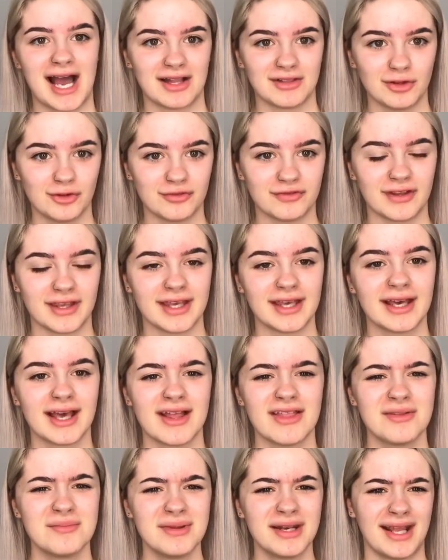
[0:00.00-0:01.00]
I love it.
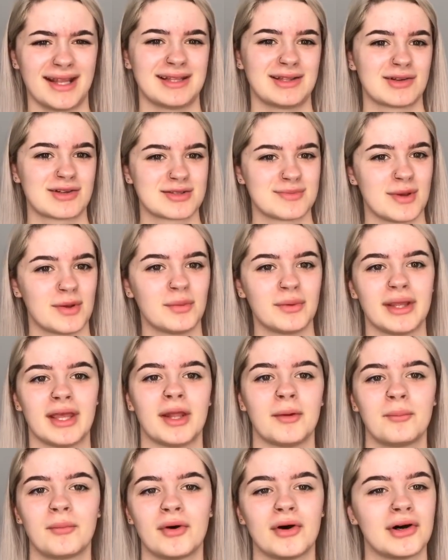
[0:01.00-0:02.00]
At the minute it looks a bit
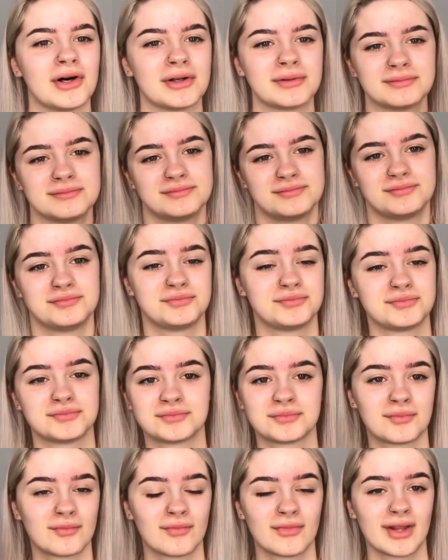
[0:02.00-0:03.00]
weird, but
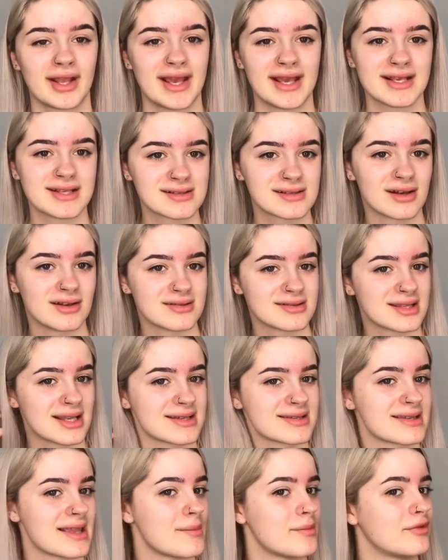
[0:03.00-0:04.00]
it's because
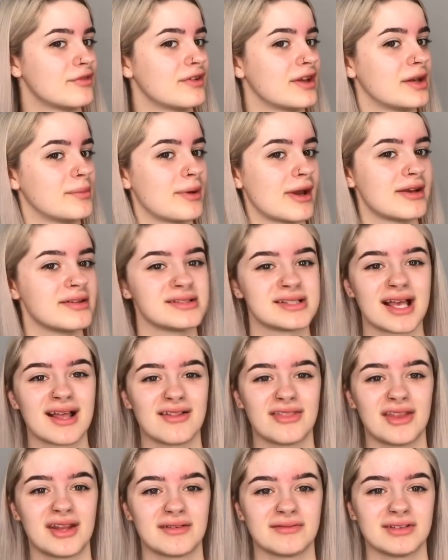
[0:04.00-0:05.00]
I slept with it in a
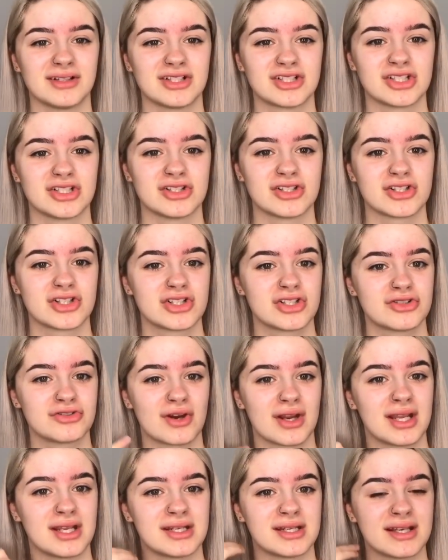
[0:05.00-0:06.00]
ponytail and then I've literally just
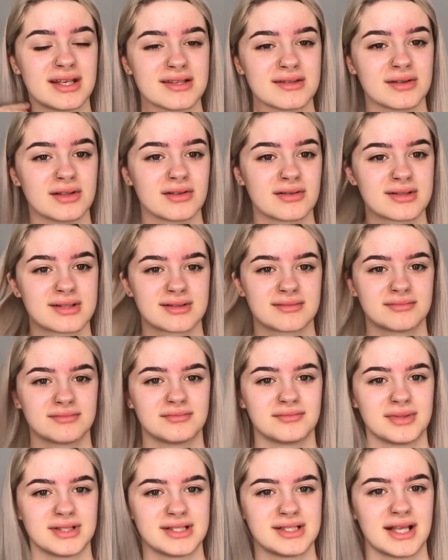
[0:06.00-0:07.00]
straightened it so it looks
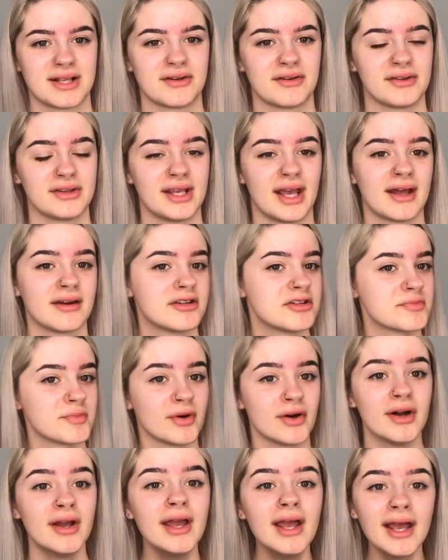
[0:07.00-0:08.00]
bit dead on the ends,
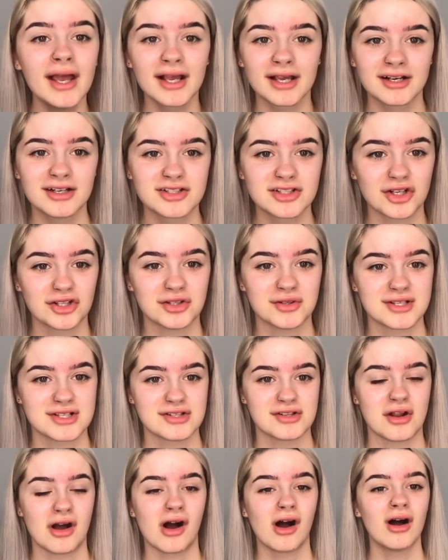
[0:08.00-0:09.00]
but can I show you
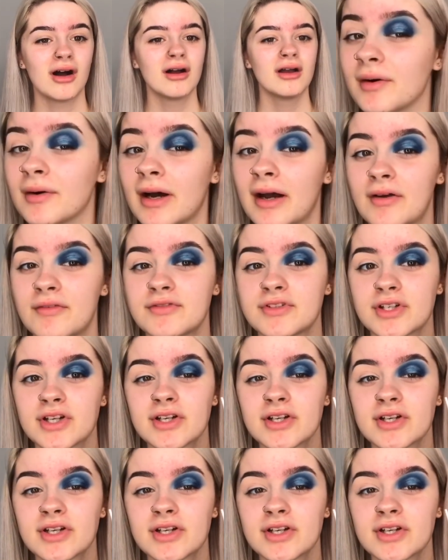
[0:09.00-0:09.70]
it's not. So I've